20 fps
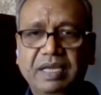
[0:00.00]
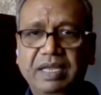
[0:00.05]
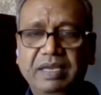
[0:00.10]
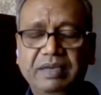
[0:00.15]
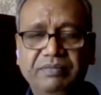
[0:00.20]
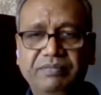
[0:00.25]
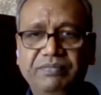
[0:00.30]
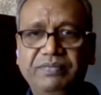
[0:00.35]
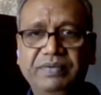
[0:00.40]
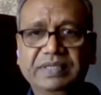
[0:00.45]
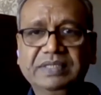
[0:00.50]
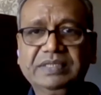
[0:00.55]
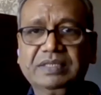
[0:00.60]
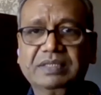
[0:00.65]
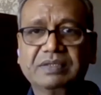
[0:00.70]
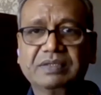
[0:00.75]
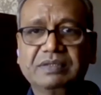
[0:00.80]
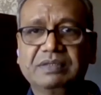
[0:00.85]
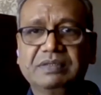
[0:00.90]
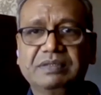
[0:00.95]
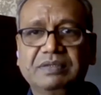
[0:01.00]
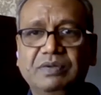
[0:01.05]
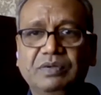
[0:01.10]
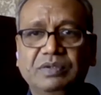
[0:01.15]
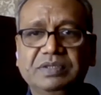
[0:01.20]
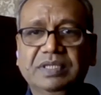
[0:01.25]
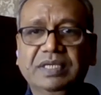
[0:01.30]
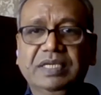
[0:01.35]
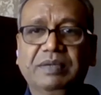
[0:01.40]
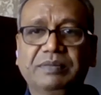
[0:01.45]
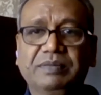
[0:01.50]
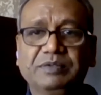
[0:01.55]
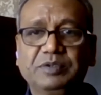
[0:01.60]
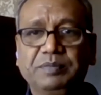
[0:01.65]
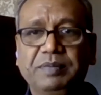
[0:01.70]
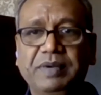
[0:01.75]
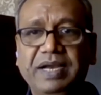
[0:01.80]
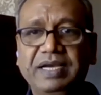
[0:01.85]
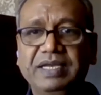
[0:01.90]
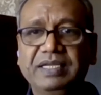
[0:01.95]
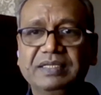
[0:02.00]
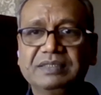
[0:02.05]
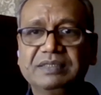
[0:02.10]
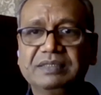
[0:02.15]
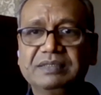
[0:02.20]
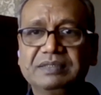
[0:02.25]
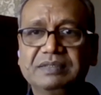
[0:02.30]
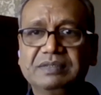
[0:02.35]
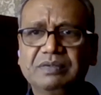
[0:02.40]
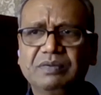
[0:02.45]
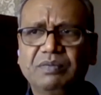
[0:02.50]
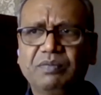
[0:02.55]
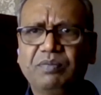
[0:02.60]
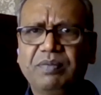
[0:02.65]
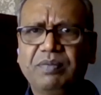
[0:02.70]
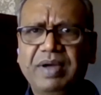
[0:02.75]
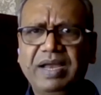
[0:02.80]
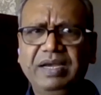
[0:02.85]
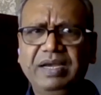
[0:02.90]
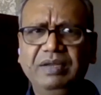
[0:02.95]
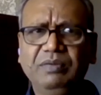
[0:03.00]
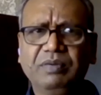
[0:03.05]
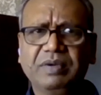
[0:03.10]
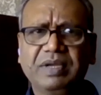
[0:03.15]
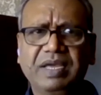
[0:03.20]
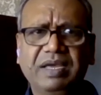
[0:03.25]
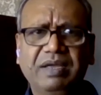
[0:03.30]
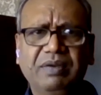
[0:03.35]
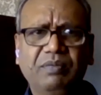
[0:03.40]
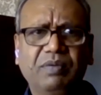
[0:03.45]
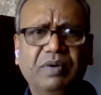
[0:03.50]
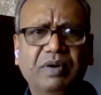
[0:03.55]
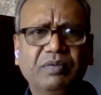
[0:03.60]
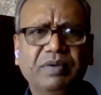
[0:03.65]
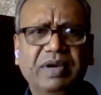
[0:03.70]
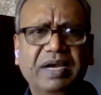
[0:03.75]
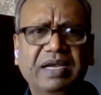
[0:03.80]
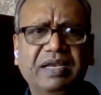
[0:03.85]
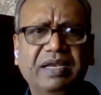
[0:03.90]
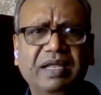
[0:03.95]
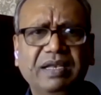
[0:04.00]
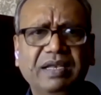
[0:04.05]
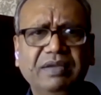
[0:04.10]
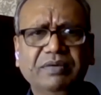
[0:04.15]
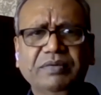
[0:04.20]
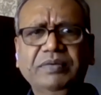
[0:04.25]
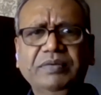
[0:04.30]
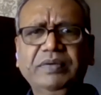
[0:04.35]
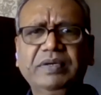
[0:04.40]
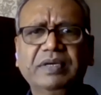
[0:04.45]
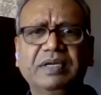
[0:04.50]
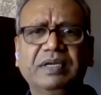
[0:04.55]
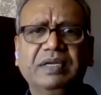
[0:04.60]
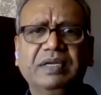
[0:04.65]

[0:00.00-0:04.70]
And first question comes to mind is, so why do you care? What do I tell you?